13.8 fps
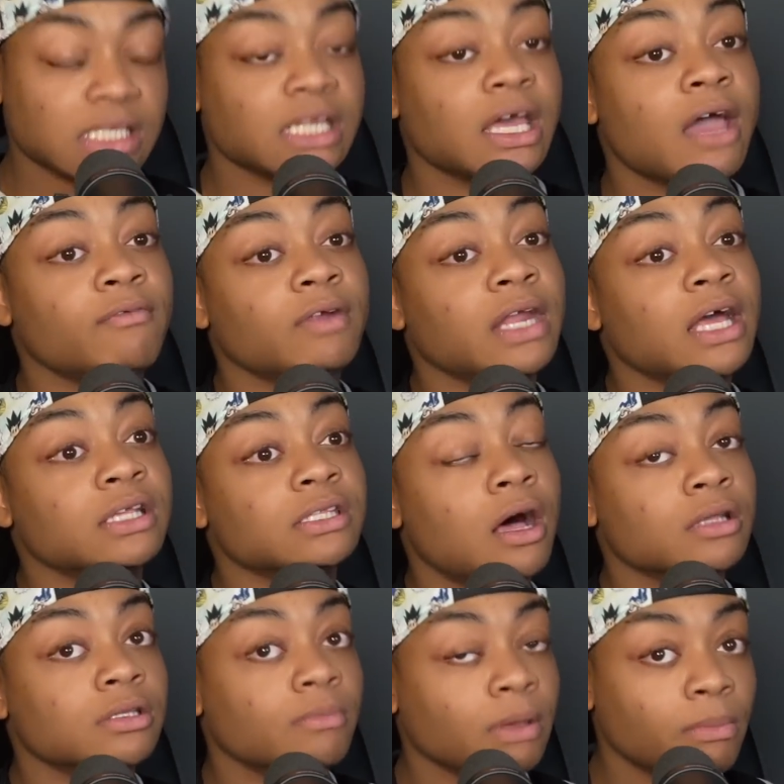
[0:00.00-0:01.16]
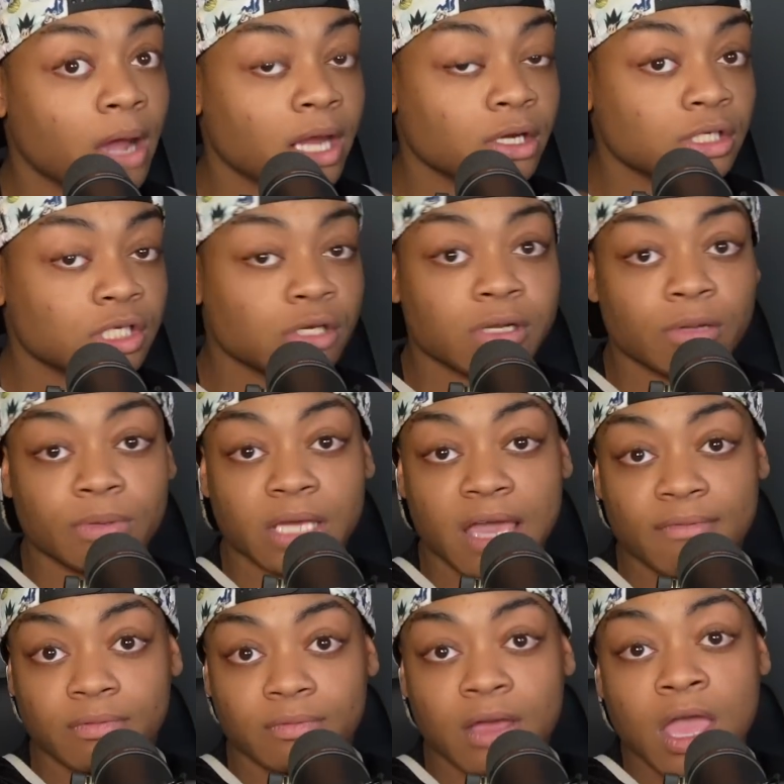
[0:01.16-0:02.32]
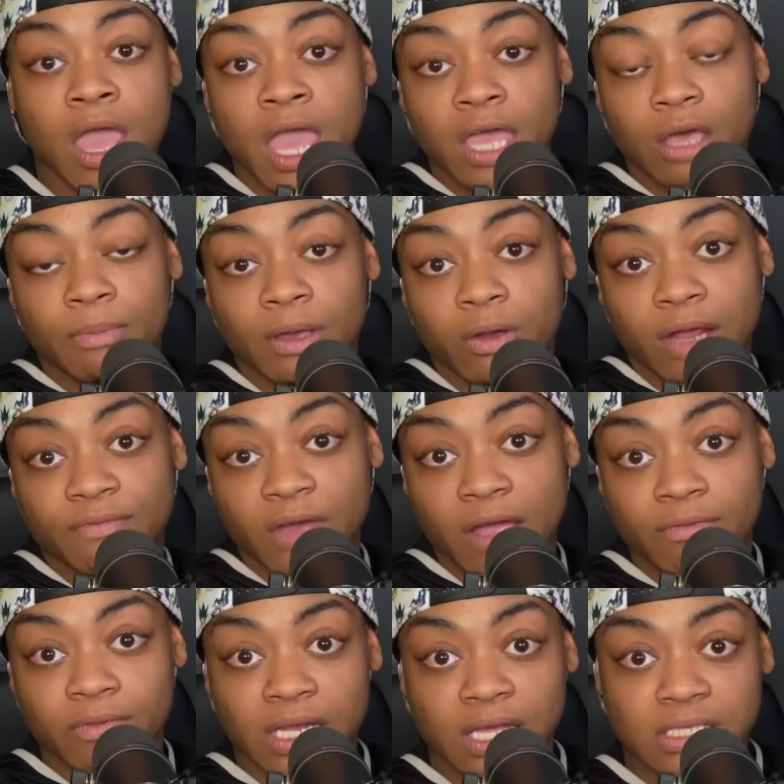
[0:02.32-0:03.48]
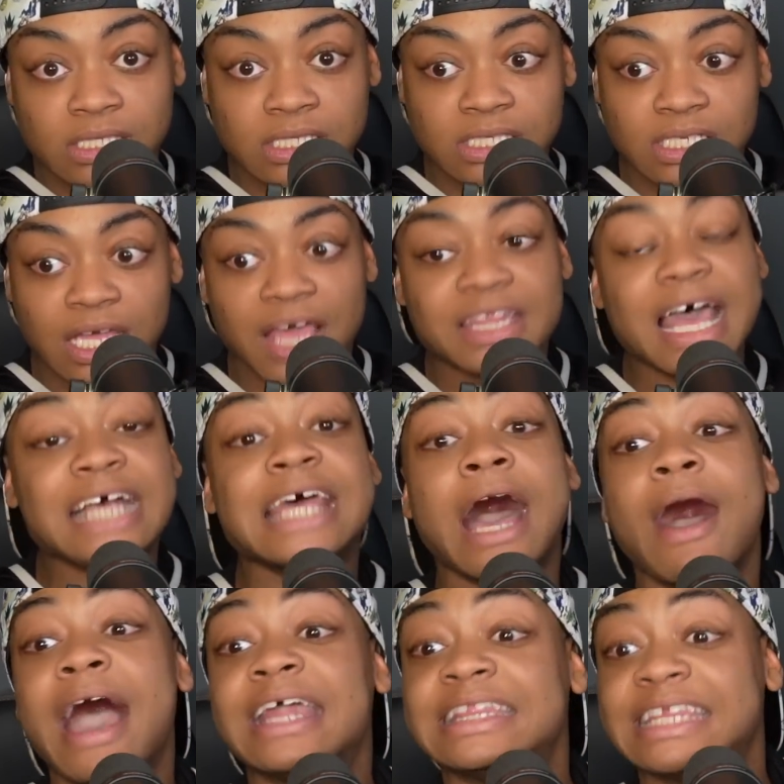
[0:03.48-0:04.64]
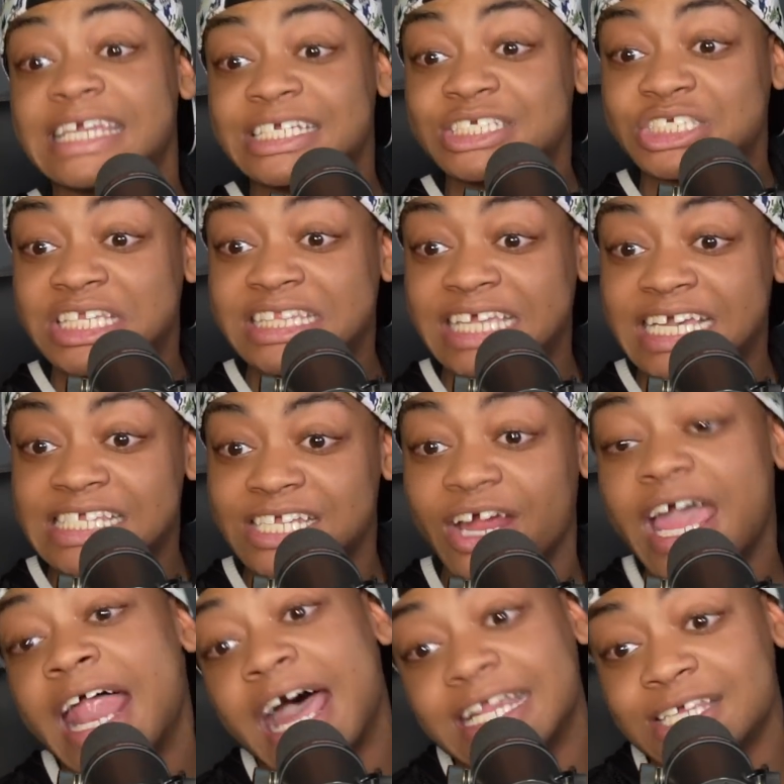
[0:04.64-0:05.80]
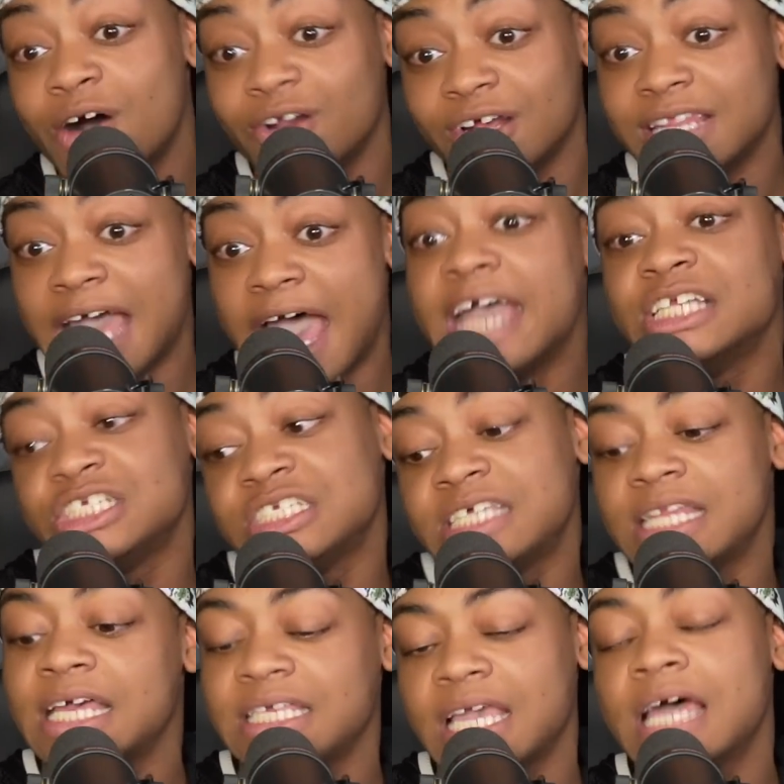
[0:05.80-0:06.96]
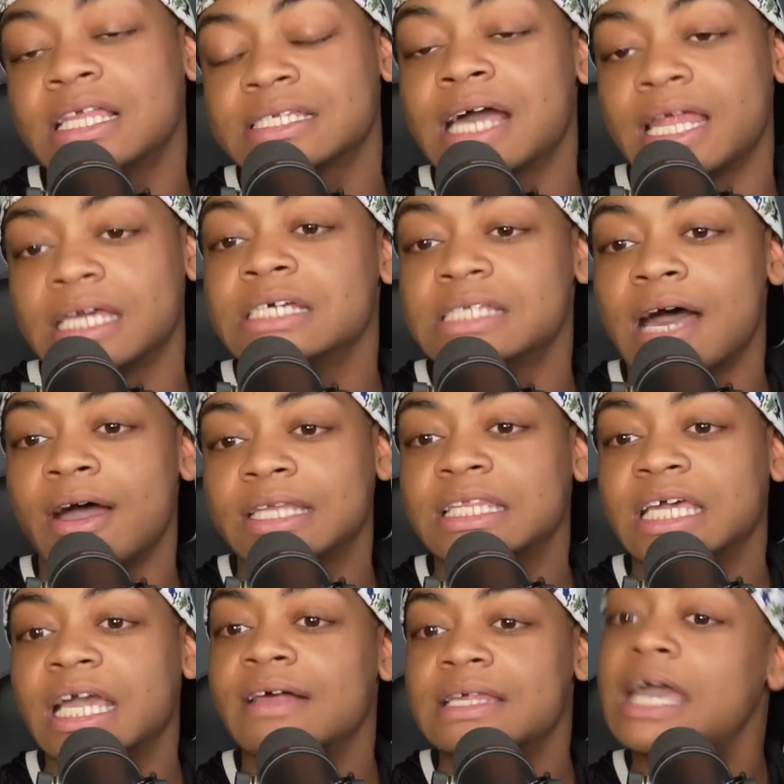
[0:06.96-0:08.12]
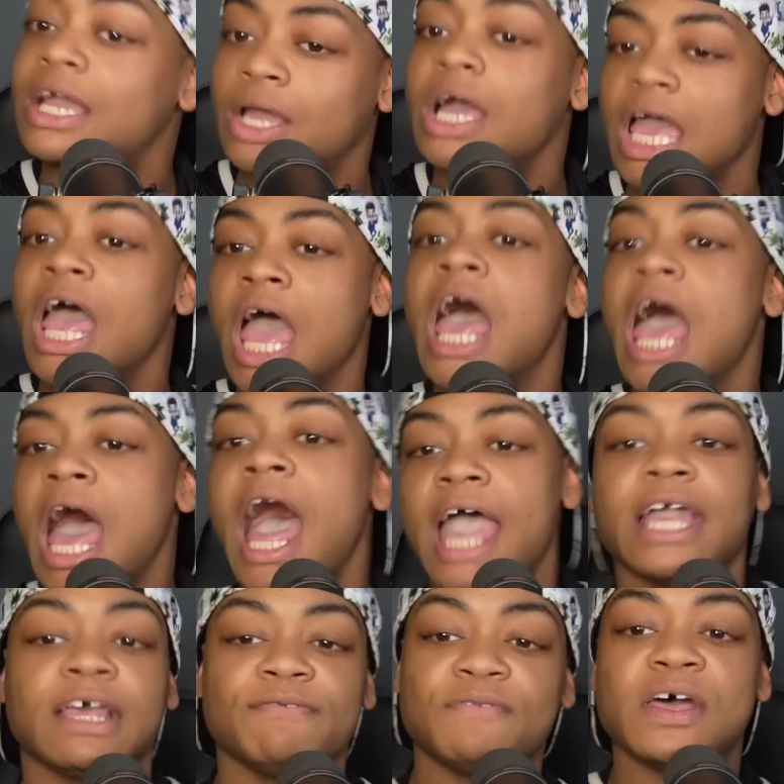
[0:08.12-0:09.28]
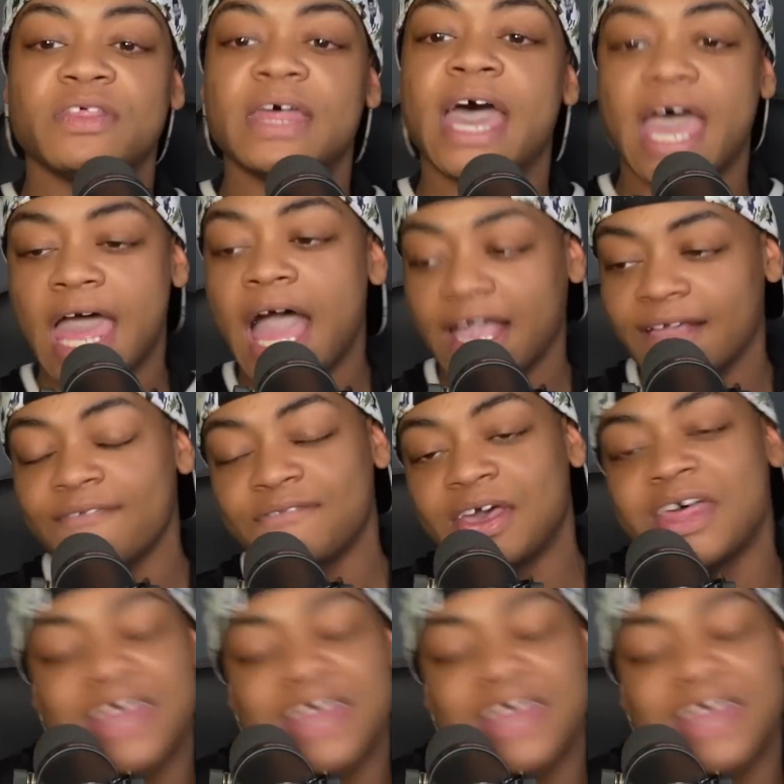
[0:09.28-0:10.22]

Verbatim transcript: And everyone else will also be brighter too. And it'll be every, it'll be great for everyone else. That's how I think she thinks it. And I told her that and she said that, yeah, that's kind of is how I think. I like, I can feel that. I can feel.